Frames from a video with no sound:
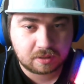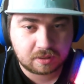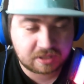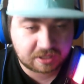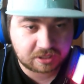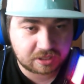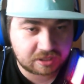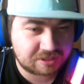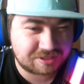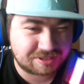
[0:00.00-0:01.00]

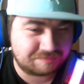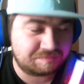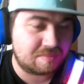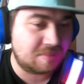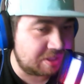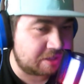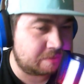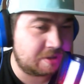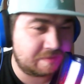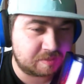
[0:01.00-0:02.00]
There's a little
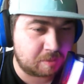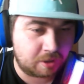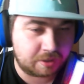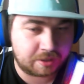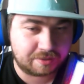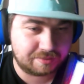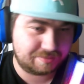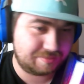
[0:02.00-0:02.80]
bit of a spoiler,